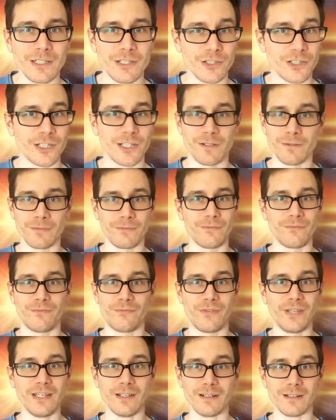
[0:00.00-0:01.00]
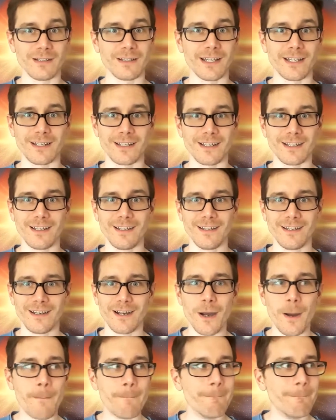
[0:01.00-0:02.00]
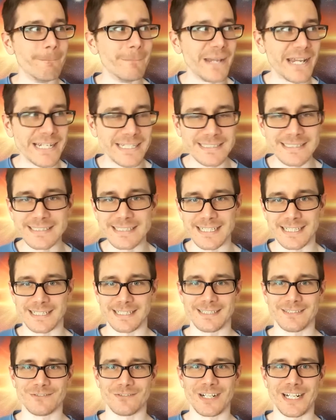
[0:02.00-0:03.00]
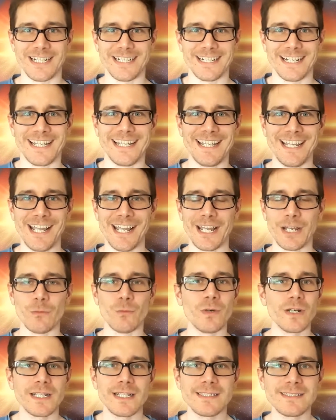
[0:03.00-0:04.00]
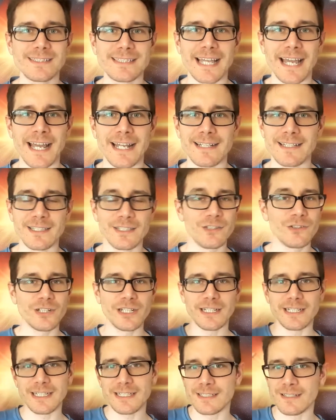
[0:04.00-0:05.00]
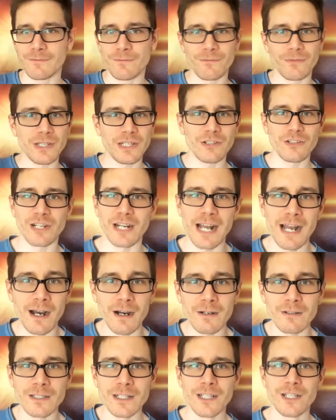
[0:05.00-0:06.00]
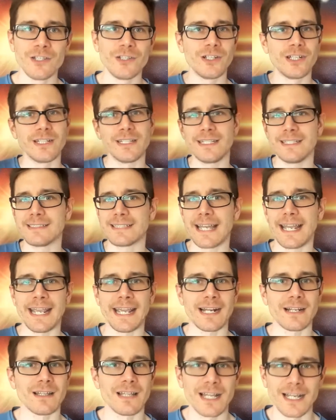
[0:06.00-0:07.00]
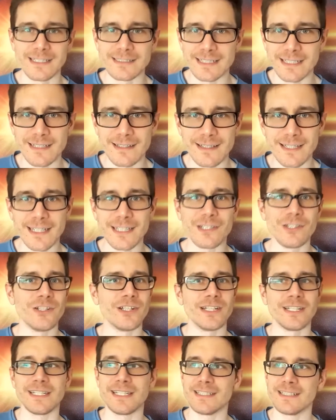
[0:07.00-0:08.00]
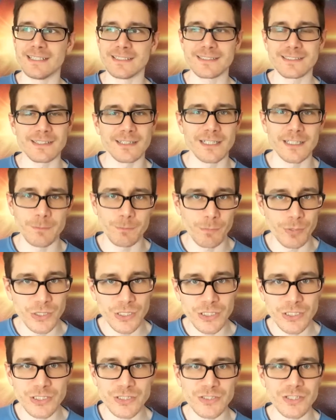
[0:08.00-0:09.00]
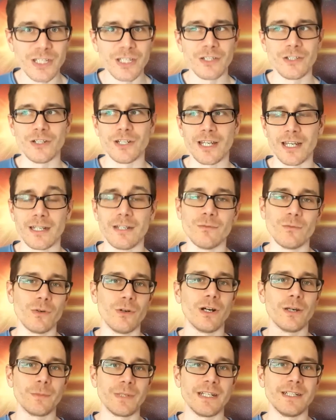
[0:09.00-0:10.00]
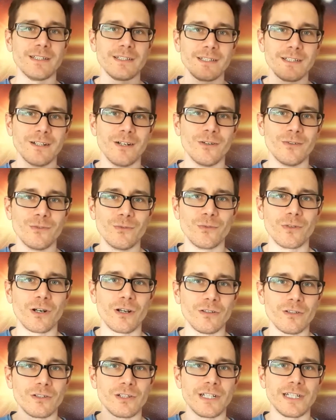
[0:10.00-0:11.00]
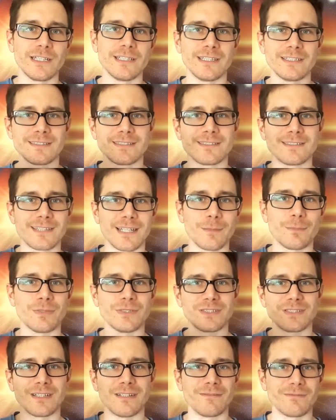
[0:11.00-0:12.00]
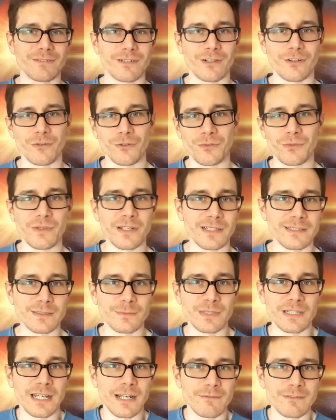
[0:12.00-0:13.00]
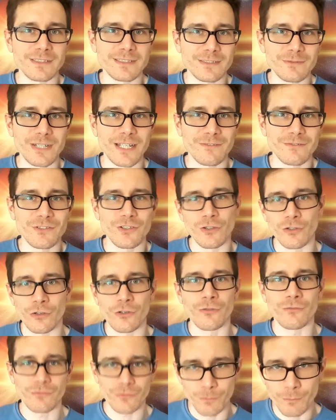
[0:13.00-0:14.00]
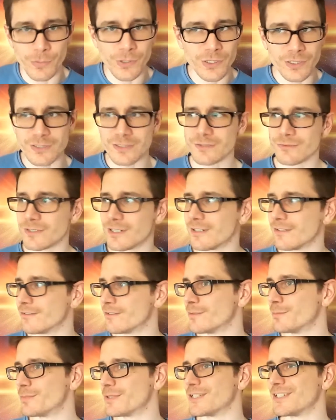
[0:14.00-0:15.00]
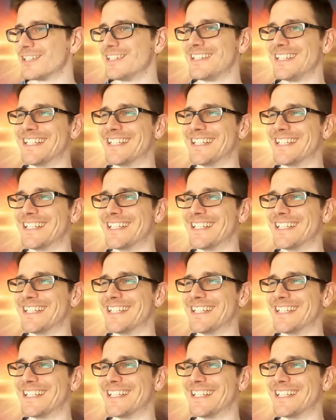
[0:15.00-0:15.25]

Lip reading: you're gonna feel like amazing, right? And what is that? You didn't need to figure it out. You didn't need to analyze anything. You didn't need to study books. And well, I mean, we're all learning this type of stuff in our own ways. I mean, obviously we have to learn from books and whatever, but